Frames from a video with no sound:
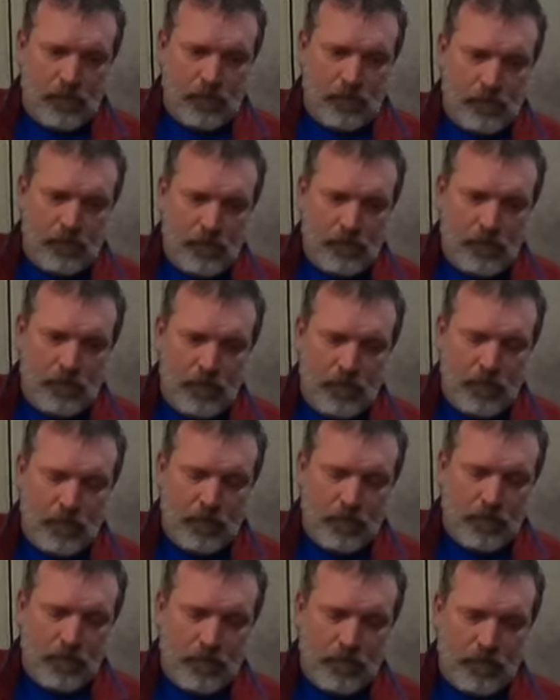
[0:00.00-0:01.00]

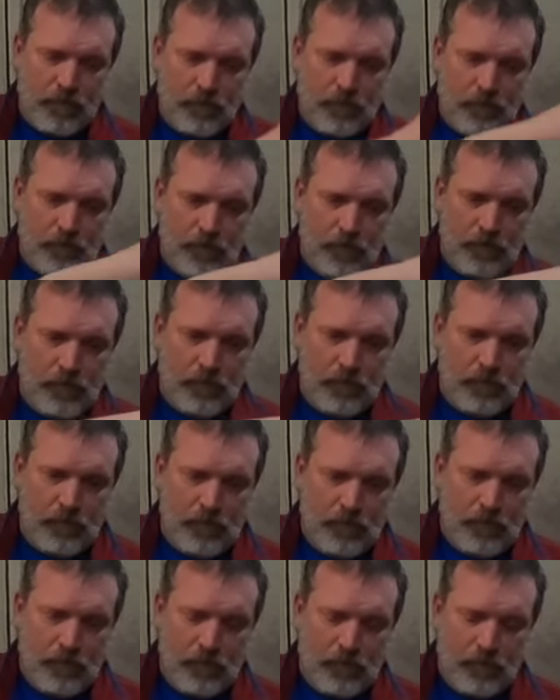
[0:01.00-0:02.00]

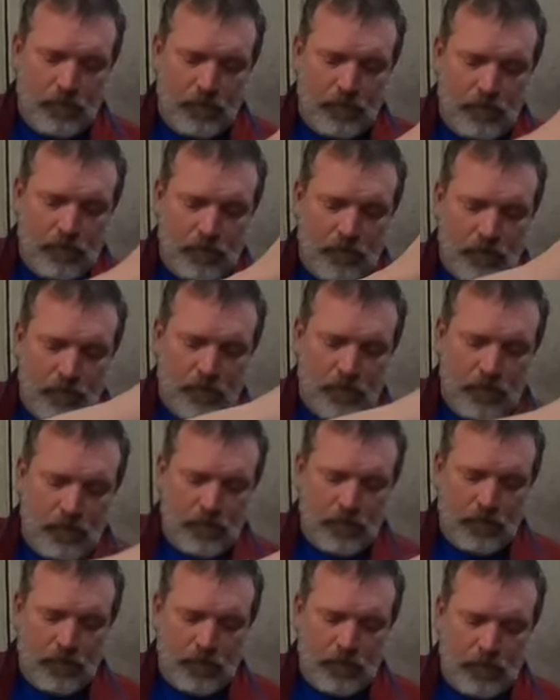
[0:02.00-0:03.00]

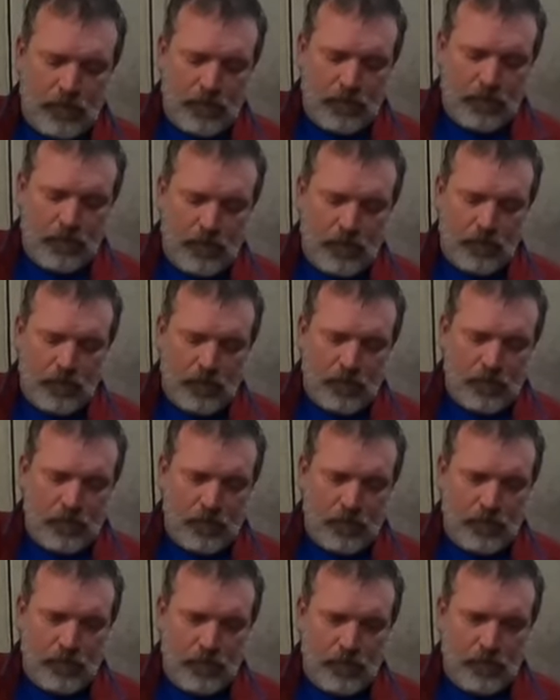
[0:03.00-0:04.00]

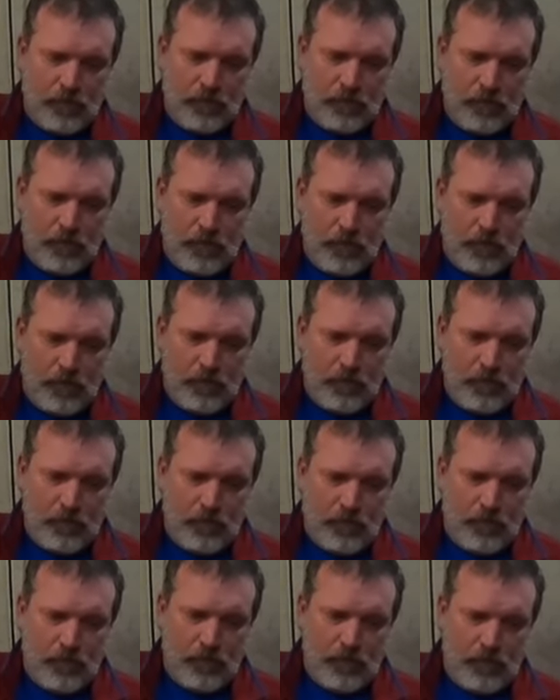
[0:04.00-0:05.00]

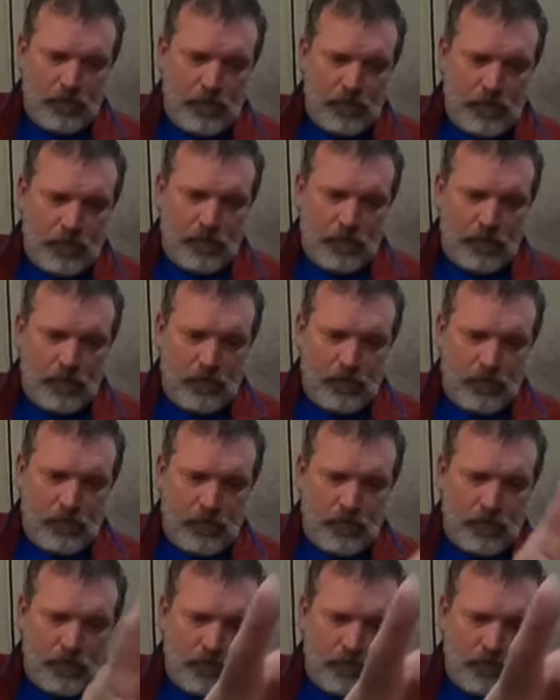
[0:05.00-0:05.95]
(not speaking)